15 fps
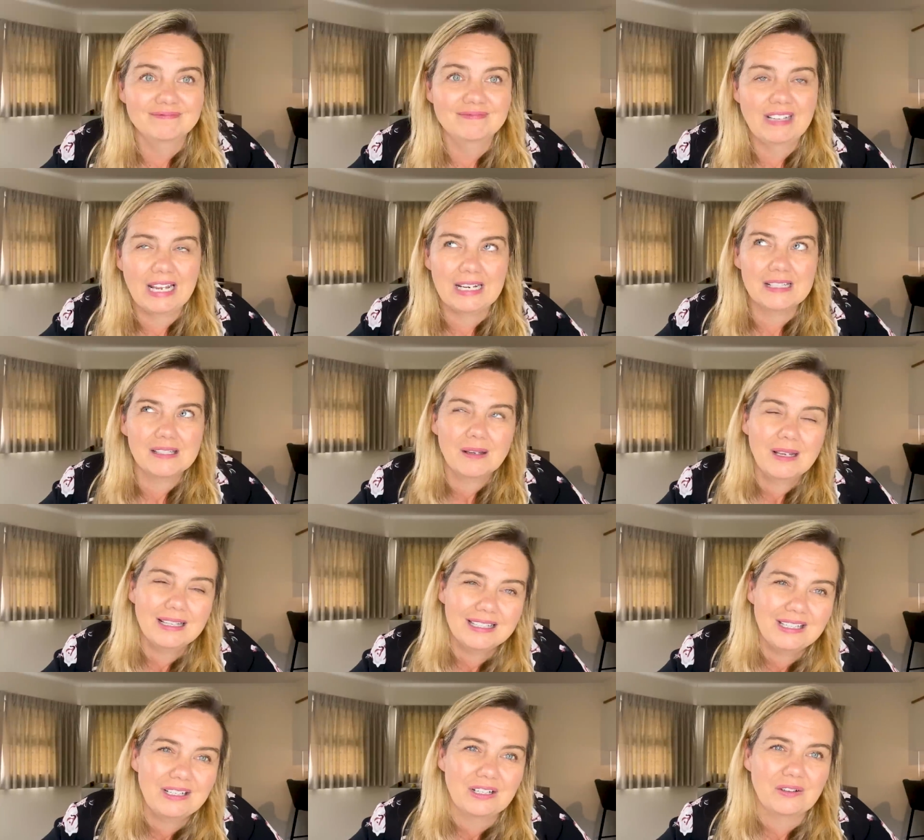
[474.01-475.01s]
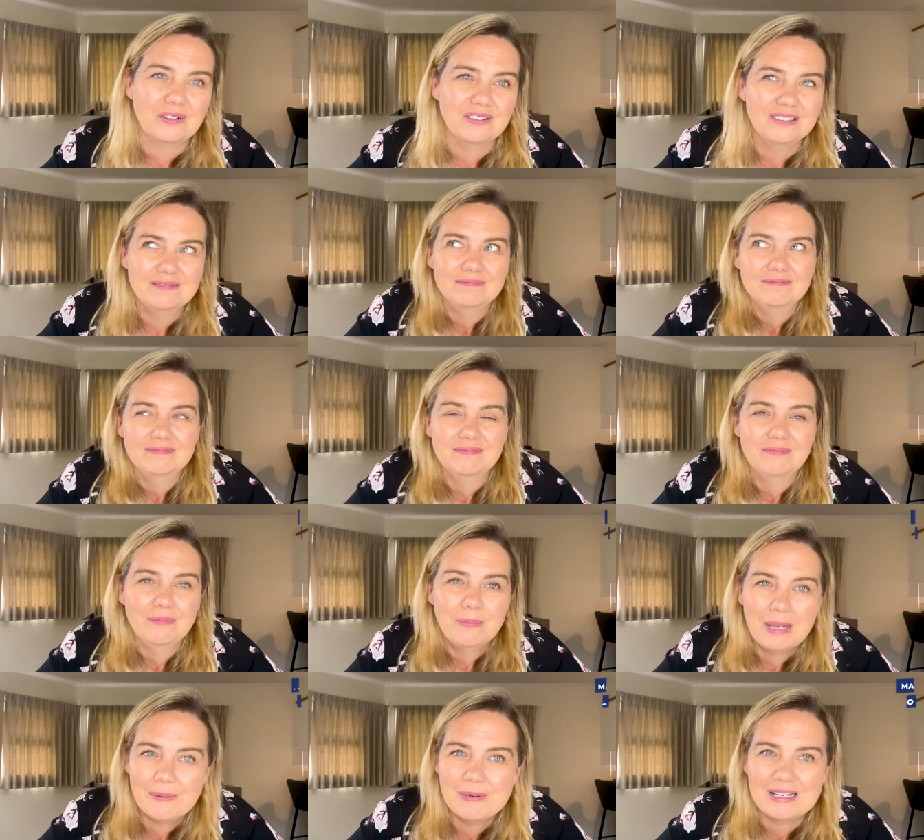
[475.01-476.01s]
And, you know,
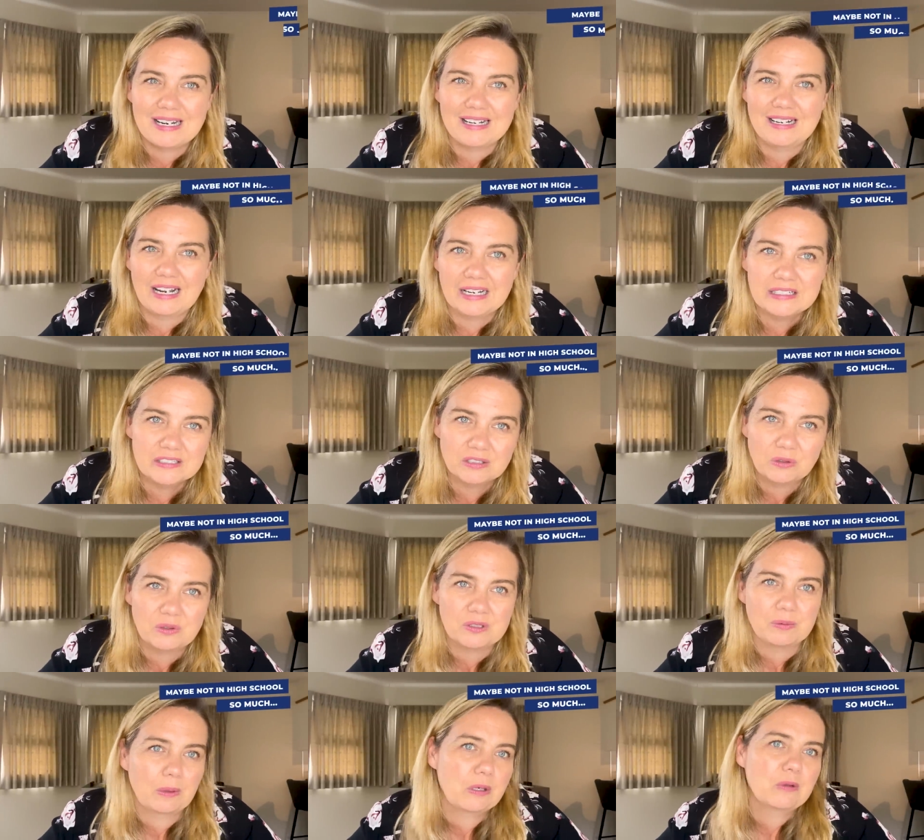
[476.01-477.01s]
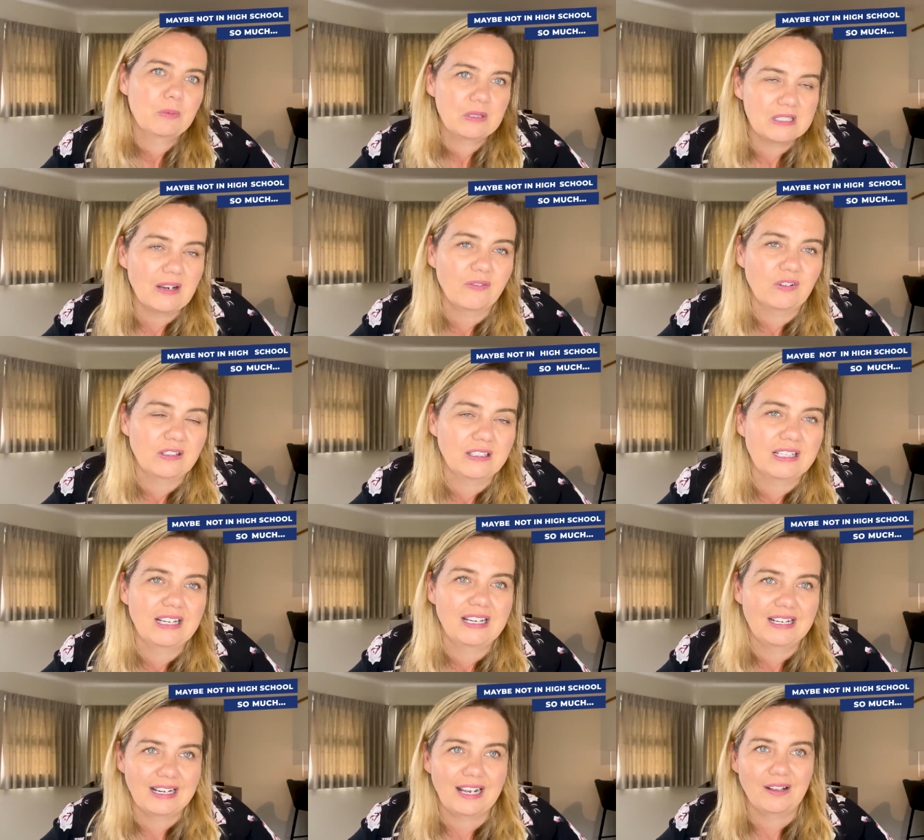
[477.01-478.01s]
maybe not in high school as much, but definitely
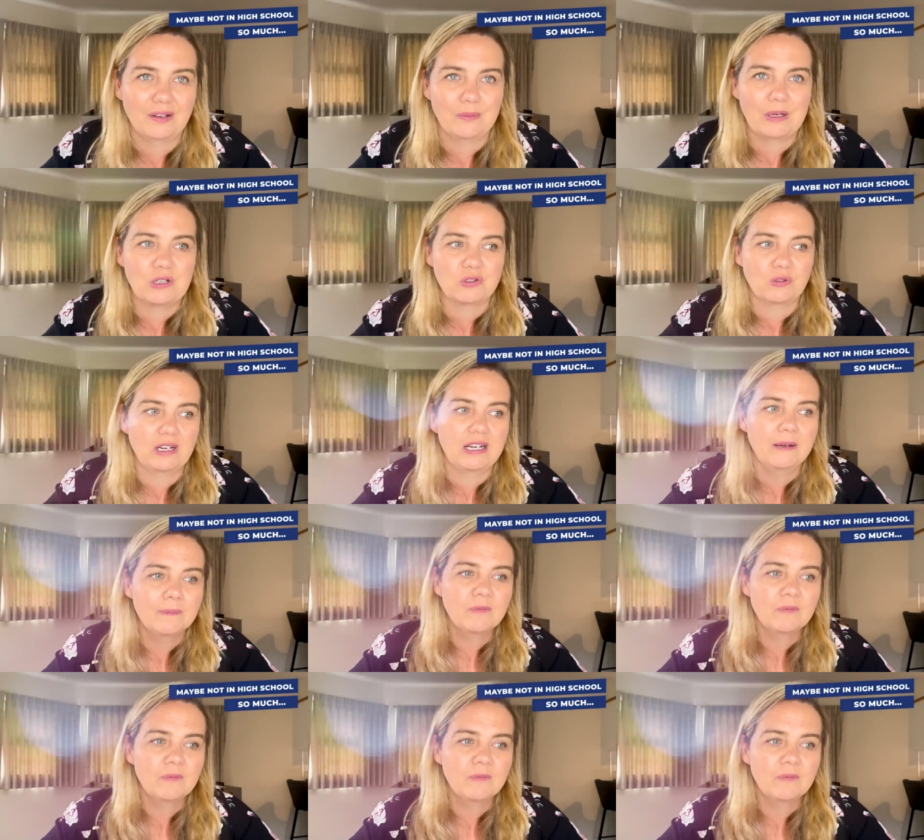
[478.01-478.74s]
elementary.